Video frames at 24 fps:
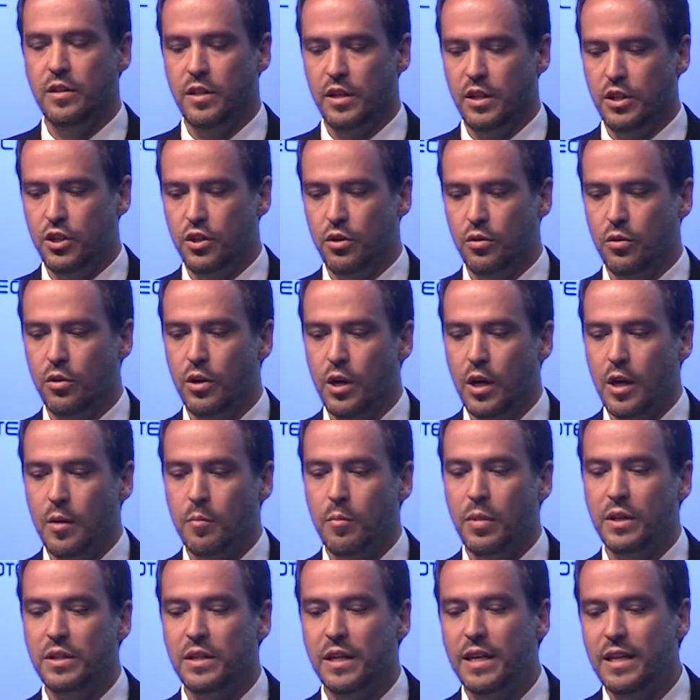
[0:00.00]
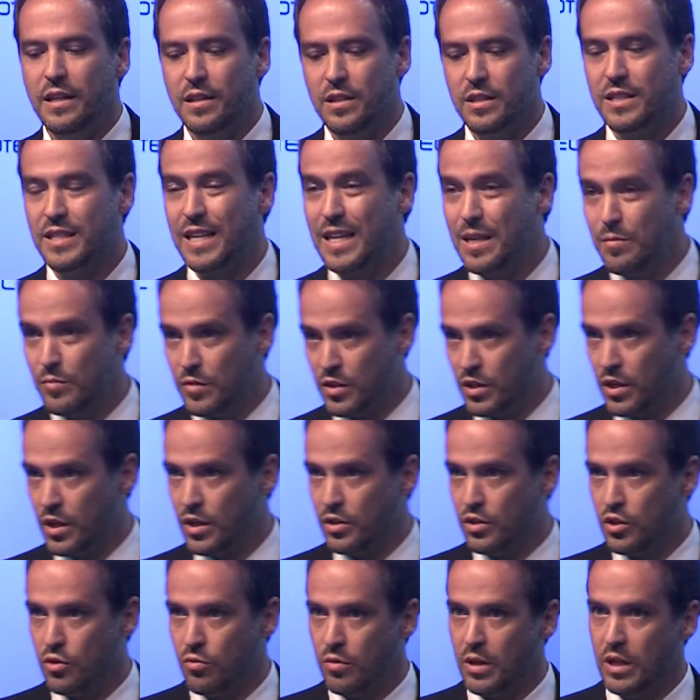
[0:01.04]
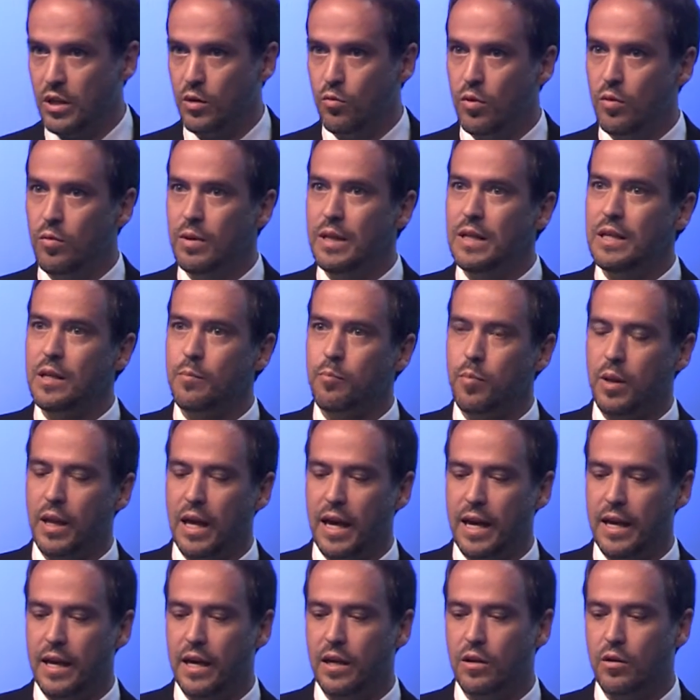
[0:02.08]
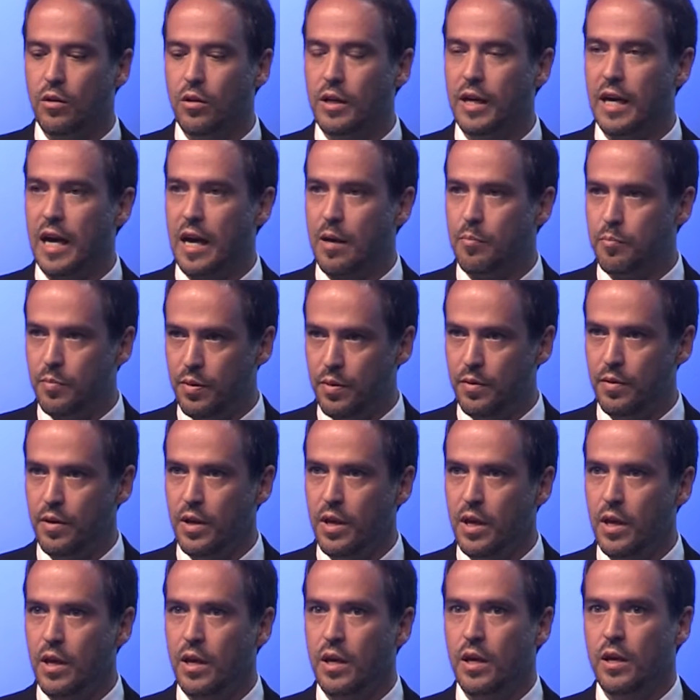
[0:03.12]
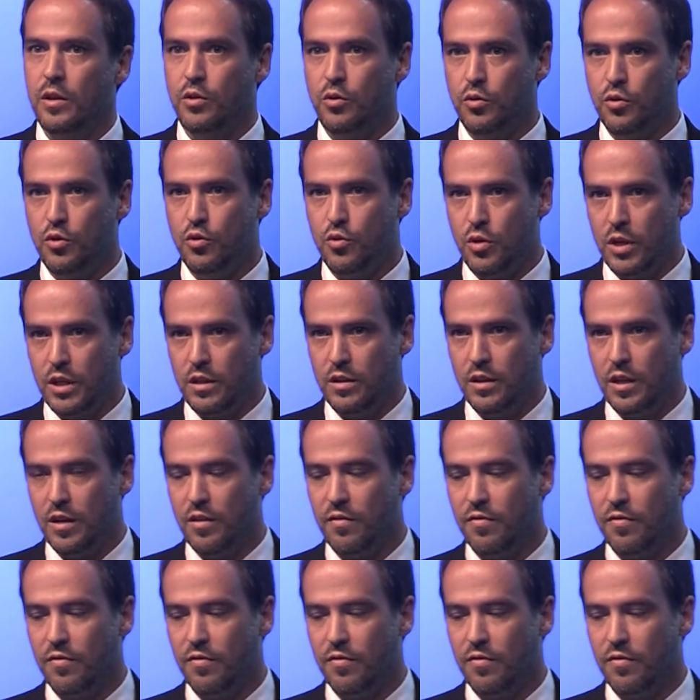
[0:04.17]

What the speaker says: tissue, but in the same surgery we will apply ECHOCAP to treat the